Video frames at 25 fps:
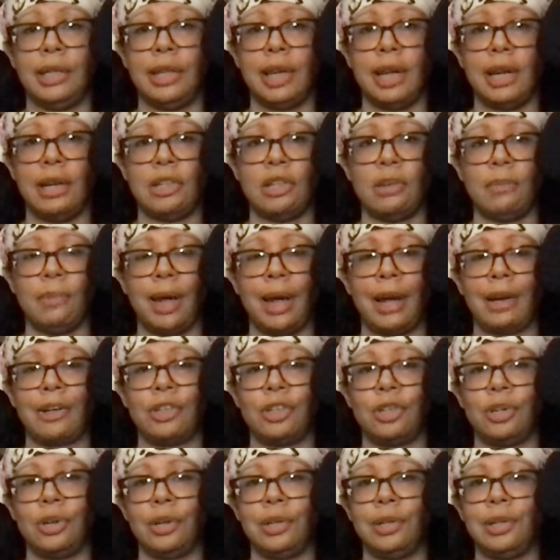take some
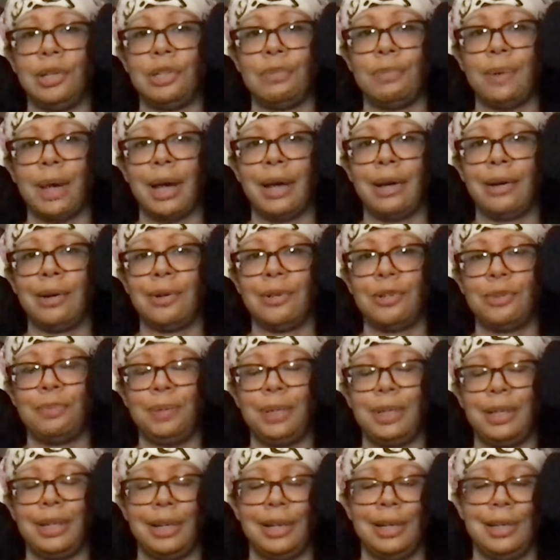action on these matters,
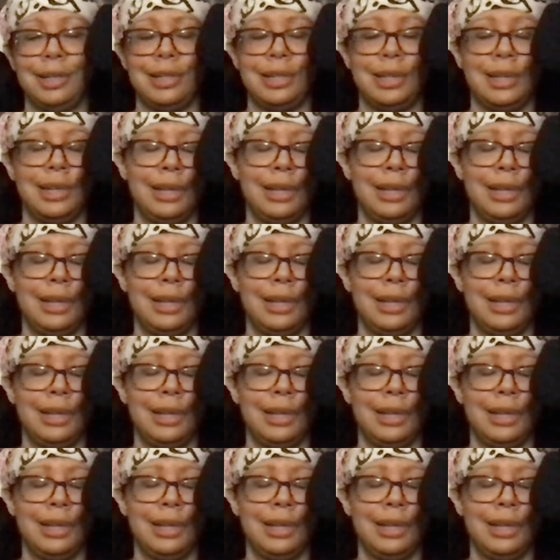because